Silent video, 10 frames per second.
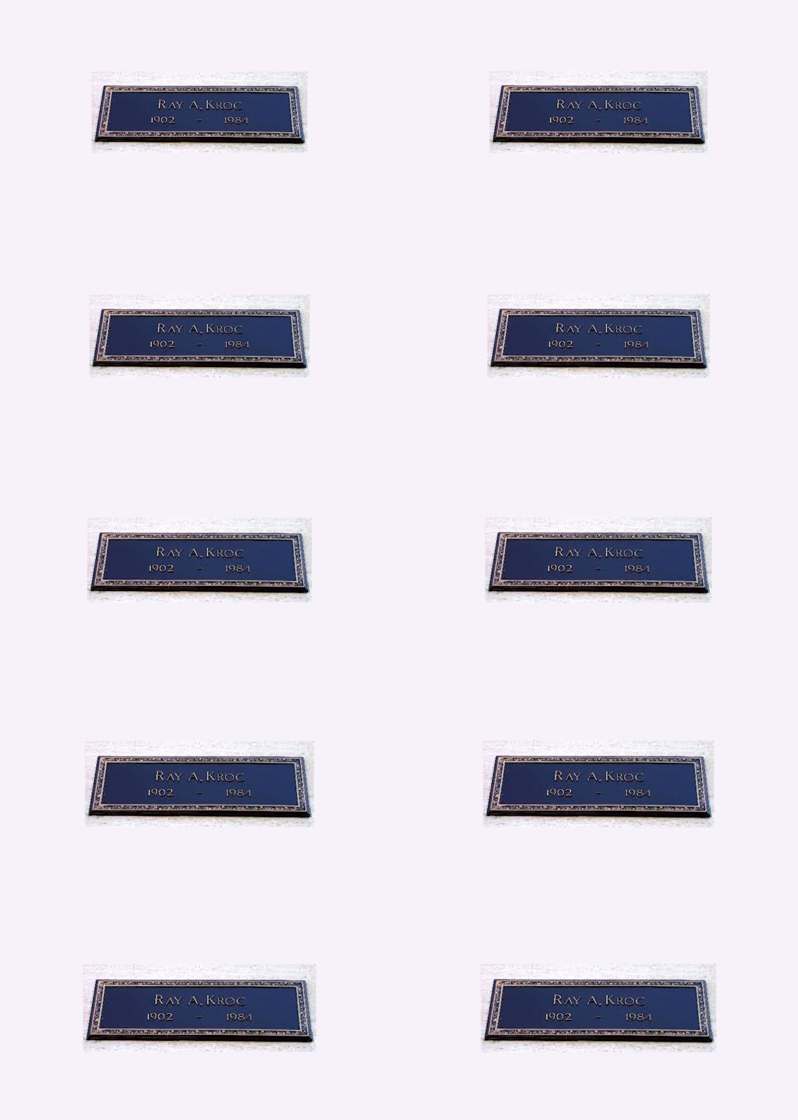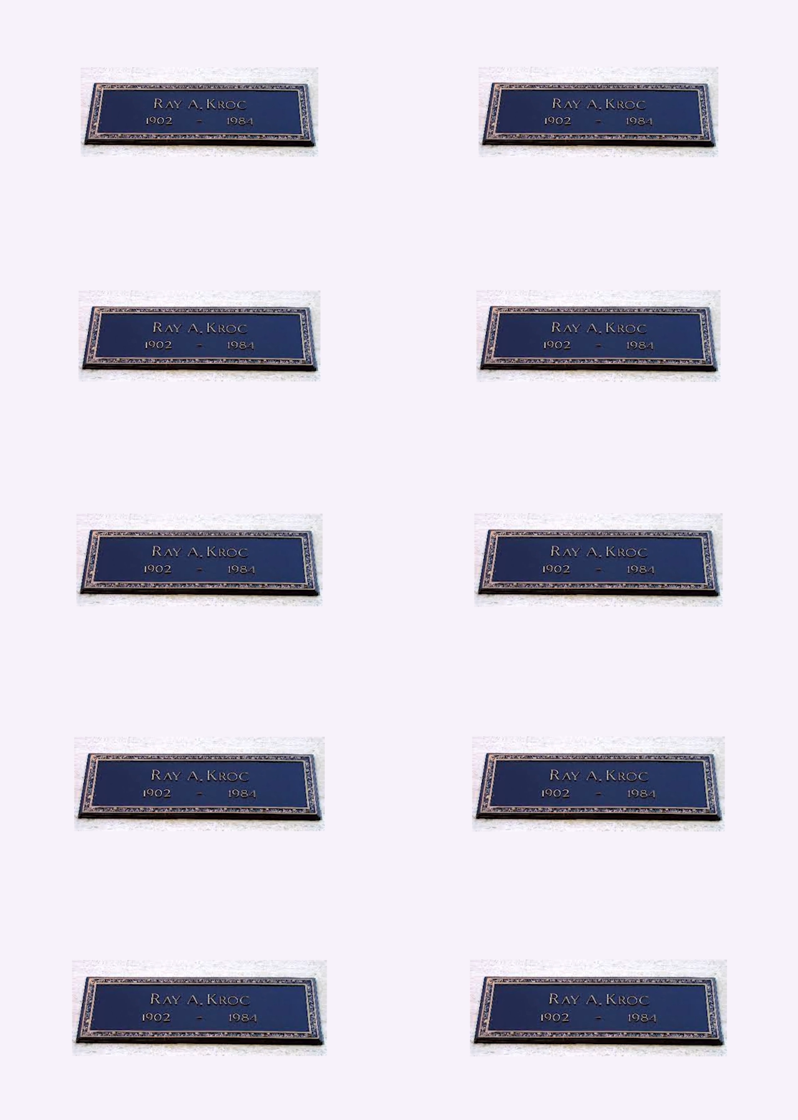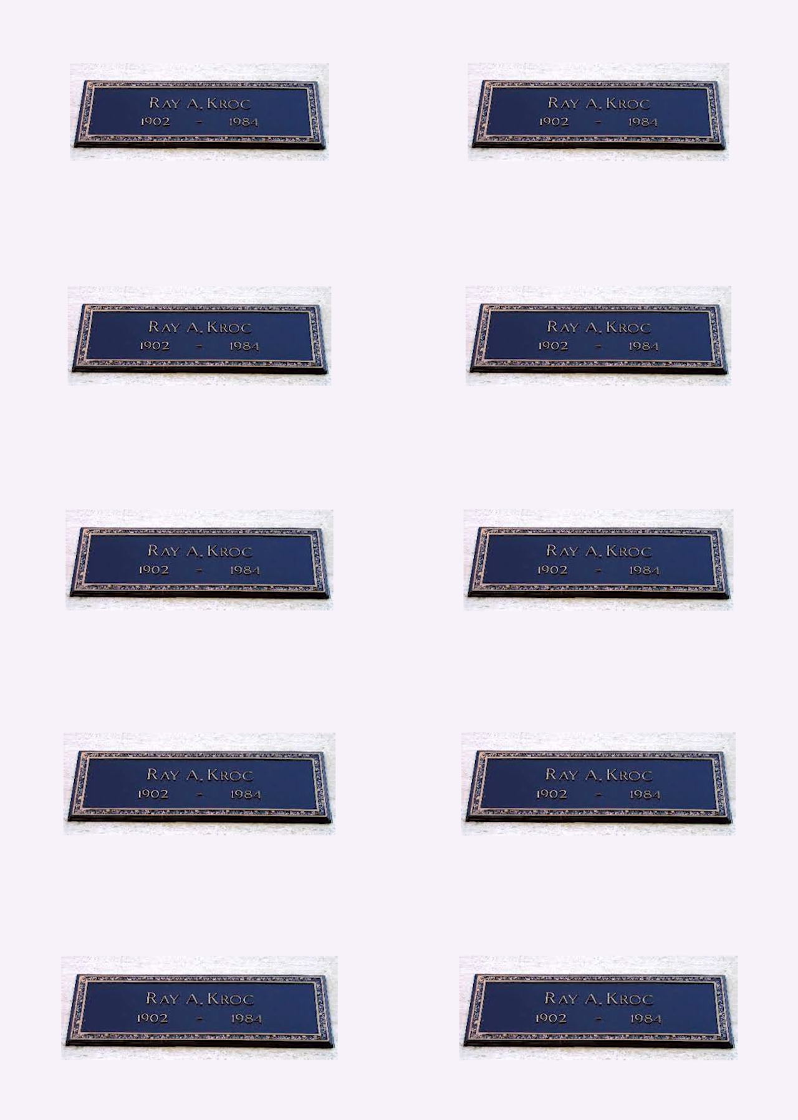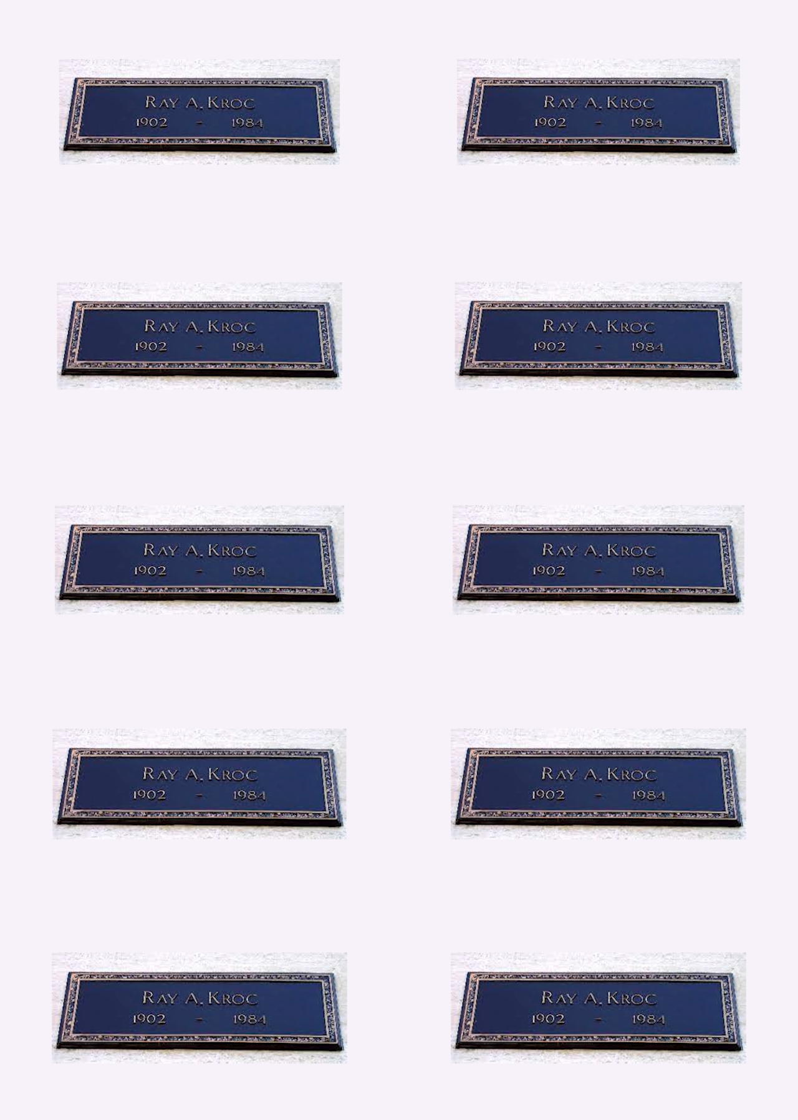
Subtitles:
Nobody's mouth can be seen.